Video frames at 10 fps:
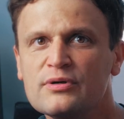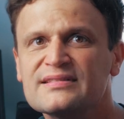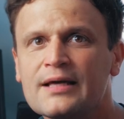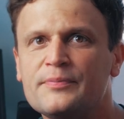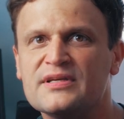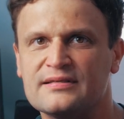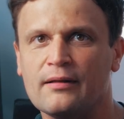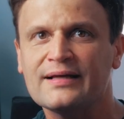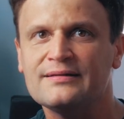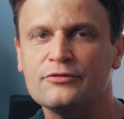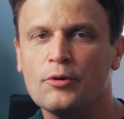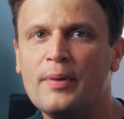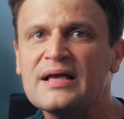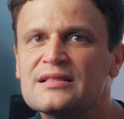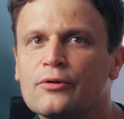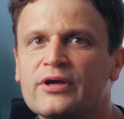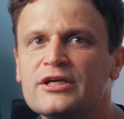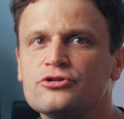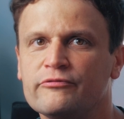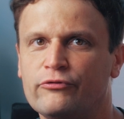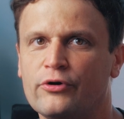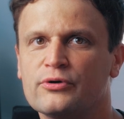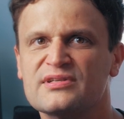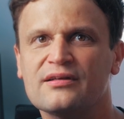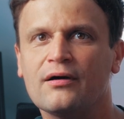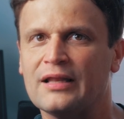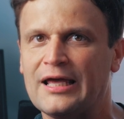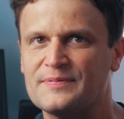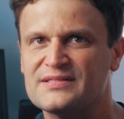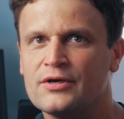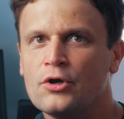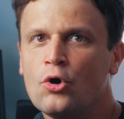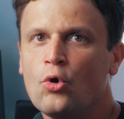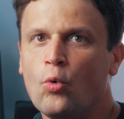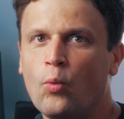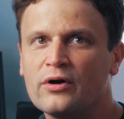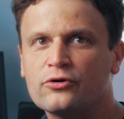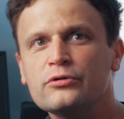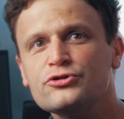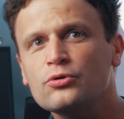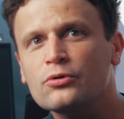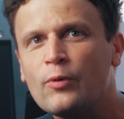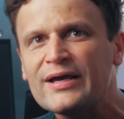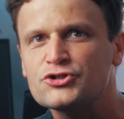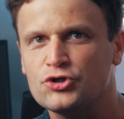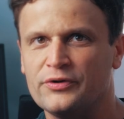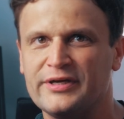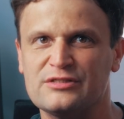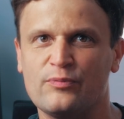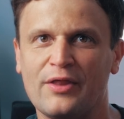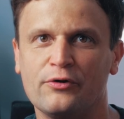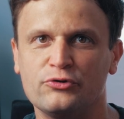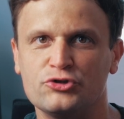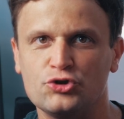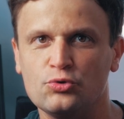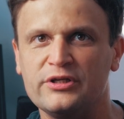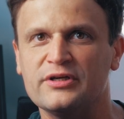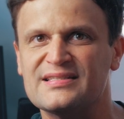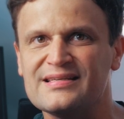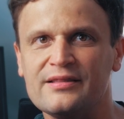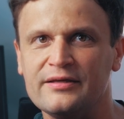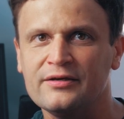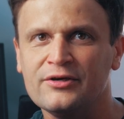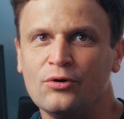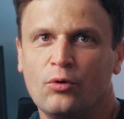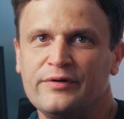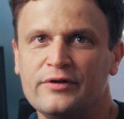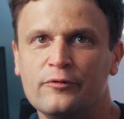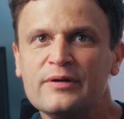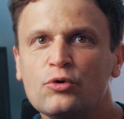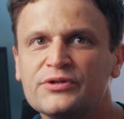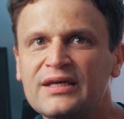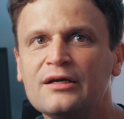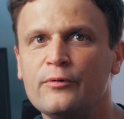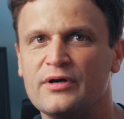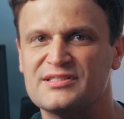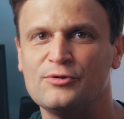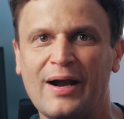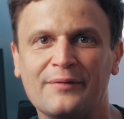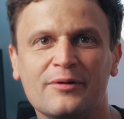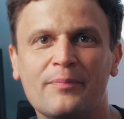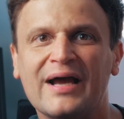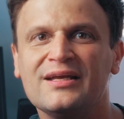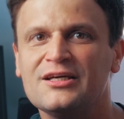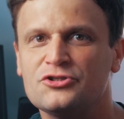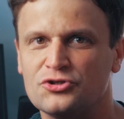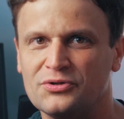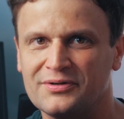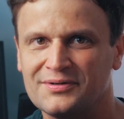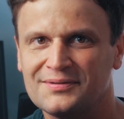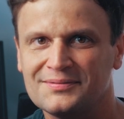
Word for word: first step is selecting the best location for your starlapse. One crucial question is whether to shoot in a city or in a remote area surrounded by nature.